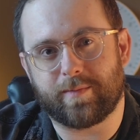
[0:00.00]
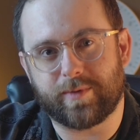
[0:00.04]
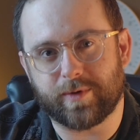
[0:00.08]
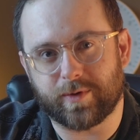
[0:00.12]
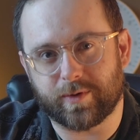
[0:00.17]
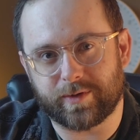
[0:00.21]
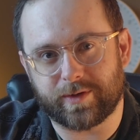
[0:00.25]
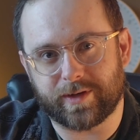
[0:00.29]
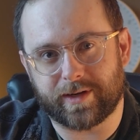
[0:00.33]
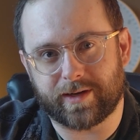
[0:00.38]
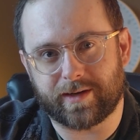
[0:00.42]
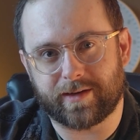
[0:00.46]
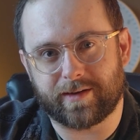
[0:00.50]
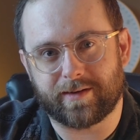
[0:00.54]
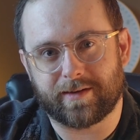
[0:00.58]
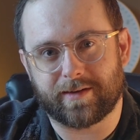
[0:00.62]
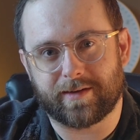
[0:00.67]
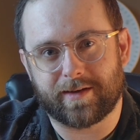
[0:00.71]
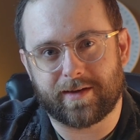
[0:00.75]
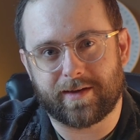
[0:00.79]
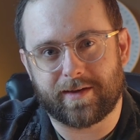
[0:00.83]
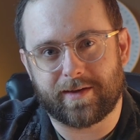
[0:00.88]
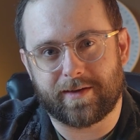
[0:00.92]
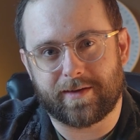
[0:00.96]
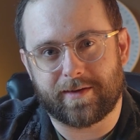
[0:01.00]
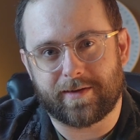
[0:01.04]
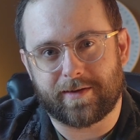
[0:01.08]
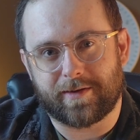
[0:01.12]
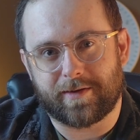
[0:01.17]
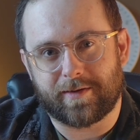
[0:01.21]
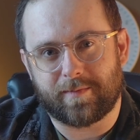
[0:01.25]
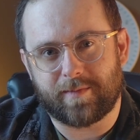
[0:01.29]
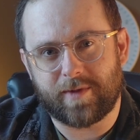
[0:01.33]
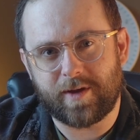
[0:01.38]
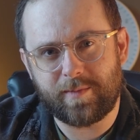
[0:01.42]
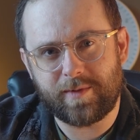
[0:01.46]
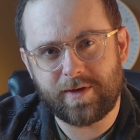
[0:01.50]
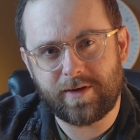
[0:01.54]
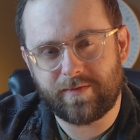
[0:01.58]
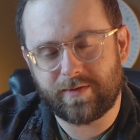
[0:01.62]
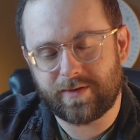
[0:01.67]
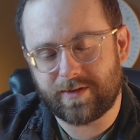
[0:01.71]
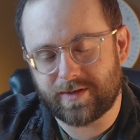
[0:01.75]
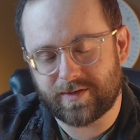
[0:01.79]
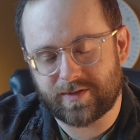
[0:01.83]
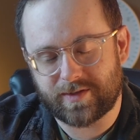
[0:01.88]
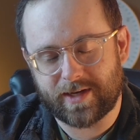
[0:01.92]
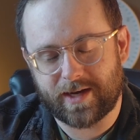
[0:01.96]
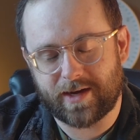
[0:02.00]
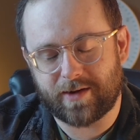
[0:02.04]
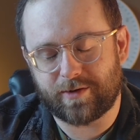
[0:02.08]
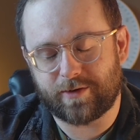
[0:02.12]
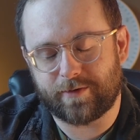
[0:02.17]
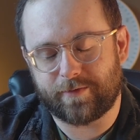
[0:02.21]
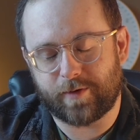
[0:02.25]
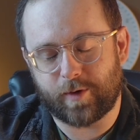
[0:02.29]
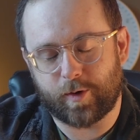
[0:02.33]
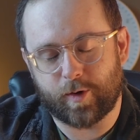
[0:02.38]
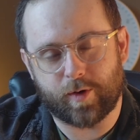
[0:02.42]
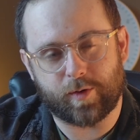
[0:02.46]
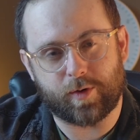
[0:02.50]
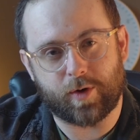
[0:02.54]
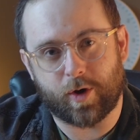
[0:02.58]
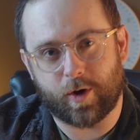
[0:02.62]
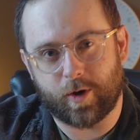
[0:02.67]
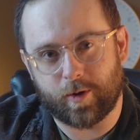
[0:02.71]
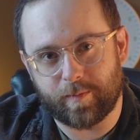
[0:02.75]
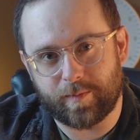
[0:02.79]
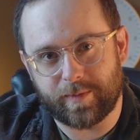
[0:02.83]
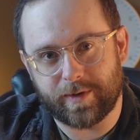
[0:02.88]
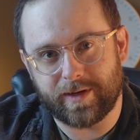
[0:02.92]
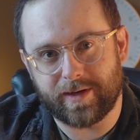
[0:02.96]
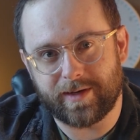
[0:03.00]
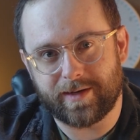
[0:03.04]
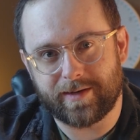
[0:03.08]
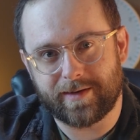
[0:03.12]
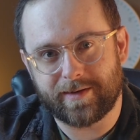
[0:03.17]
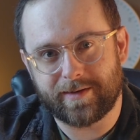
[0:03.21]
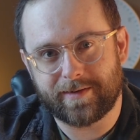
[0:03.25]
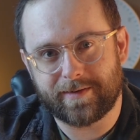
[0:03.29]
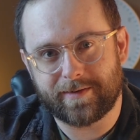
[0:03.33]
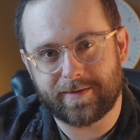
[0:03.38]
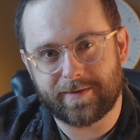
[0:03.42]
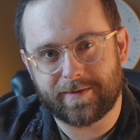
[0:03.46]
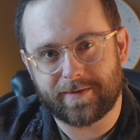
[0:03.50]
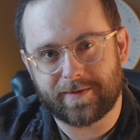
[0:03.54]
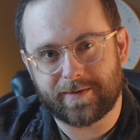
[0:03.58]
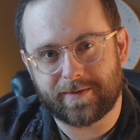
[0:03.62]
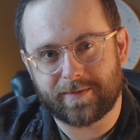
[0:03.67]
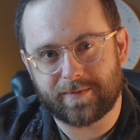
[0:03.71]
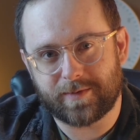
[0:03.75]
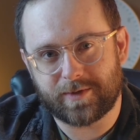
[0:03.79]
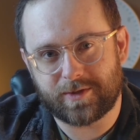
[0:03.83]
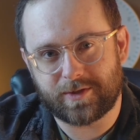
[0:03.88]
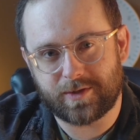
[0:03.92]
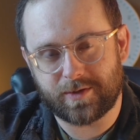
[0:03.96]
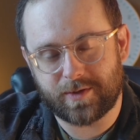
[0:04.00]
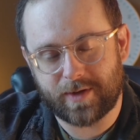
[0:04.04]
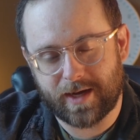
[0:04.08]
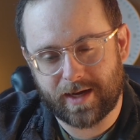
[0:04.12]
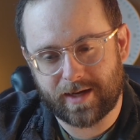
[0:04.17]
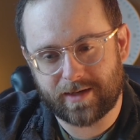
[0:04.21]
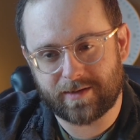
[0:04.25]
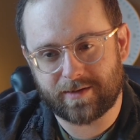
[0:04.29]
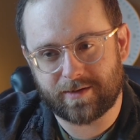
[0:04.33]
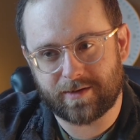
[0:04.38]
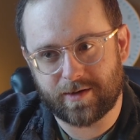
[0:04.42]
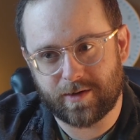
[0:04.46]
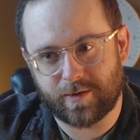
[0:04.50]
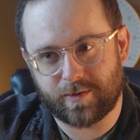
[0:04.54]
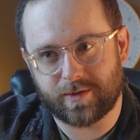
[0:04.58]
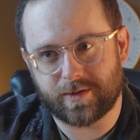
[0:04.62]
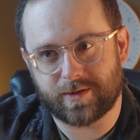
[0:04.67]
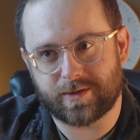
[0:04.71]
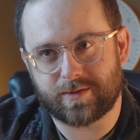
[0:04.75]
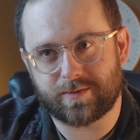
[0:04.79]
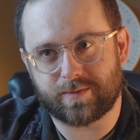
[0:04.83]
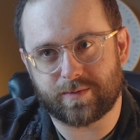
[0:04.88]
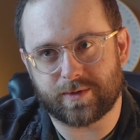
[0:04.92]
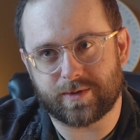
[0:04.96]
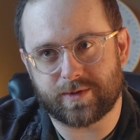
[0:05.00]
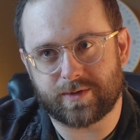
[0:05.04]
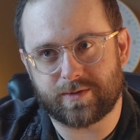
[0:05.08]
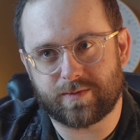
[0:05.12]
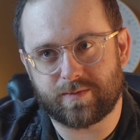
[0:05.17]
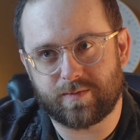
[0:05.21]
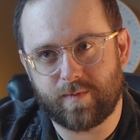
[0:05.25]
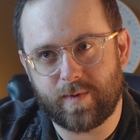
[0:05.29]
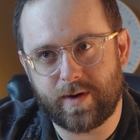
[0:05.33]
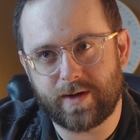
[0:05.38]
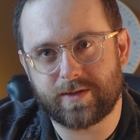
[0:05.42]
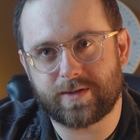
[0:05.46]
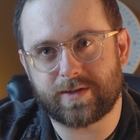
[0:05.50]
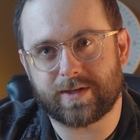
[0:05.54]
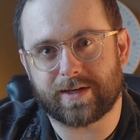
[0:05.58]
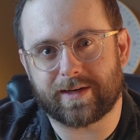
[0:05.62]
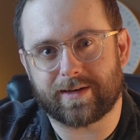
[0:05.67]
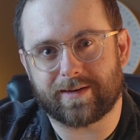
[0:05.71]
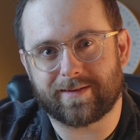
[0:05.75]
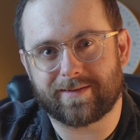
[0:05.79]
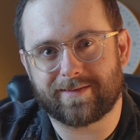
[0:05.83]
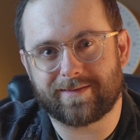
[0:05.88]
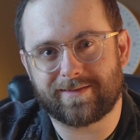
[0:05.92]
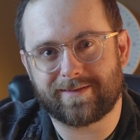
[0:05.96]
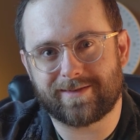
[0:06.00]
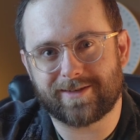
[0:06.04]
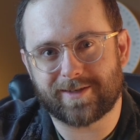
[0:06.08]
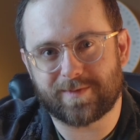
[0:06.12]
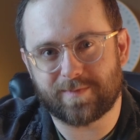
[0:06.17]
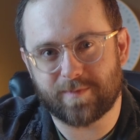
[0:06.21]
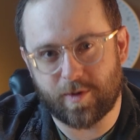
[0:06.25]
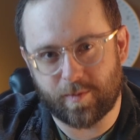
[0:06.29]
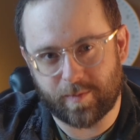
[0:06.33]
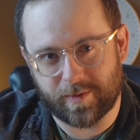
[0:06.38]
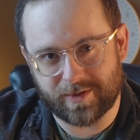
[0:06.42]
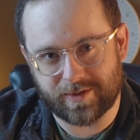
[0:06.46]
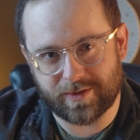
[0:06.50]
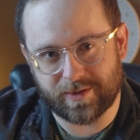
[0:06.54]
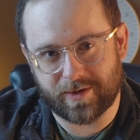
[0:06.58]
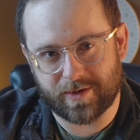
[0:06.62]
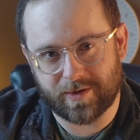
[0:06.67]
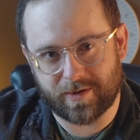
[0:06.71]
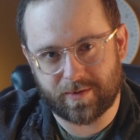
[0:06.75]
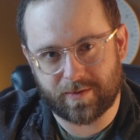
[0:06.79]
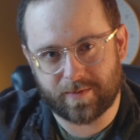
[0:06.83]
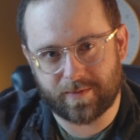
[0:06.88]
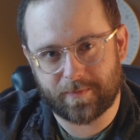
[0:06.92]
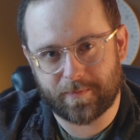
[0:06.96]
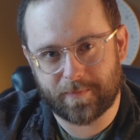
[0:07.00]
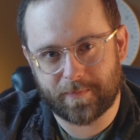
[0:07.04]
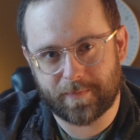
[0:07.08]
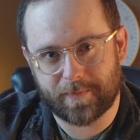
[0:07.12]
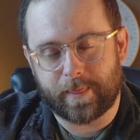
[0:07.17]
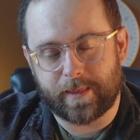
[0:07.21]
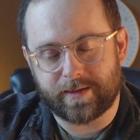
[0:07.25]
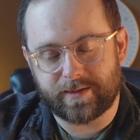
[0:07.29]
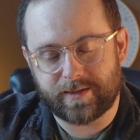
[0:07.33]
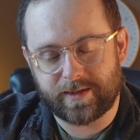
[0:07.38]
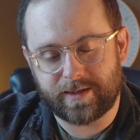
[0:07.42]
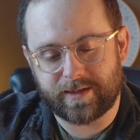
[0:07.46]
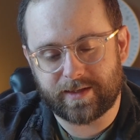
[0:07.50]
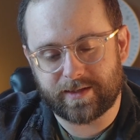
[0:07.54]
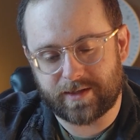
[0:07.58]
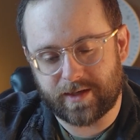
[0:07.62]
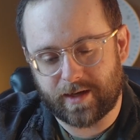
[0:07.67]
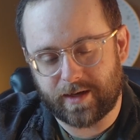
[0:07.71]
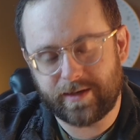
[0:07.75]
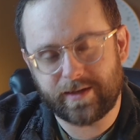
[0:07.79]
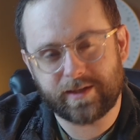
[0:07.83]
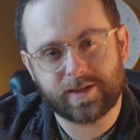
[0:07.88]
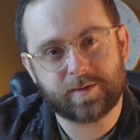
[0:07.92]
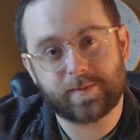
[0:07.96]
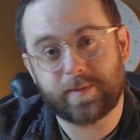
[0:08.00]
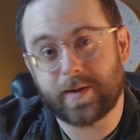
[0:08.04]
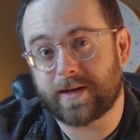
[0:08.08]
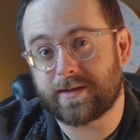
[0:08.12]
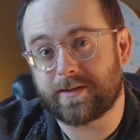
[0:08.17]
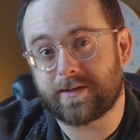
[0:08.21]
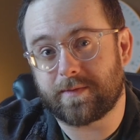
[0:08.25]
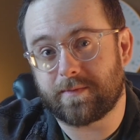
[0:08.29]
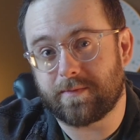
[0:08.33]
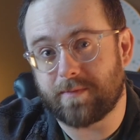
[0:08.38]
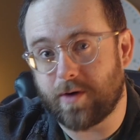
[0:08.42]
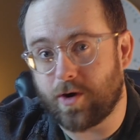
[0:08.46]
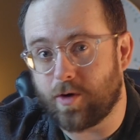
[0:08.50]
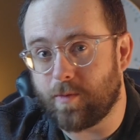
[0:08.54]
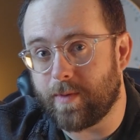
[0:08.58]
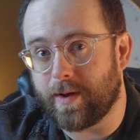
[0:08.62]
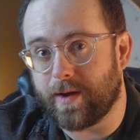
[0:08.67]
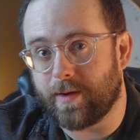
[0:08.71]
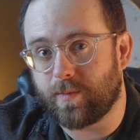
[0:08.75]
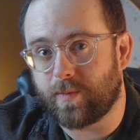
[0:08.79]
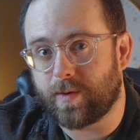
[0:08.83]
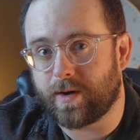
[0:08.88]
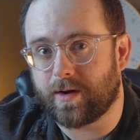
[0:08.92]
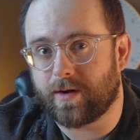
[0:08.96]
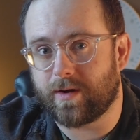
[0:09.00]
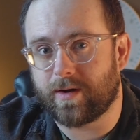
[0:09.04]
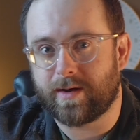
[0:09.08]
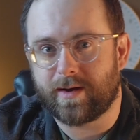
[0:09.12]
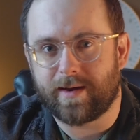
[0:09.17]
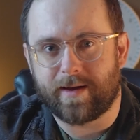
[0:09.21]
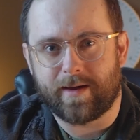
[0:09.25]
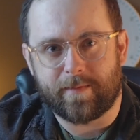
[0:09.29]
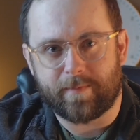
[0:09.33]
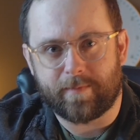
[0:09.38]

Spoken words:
building. Maybe even the sound of your own heartbeat, which you hadn't noticed was racing just moments ago. See, in this unexpected moment where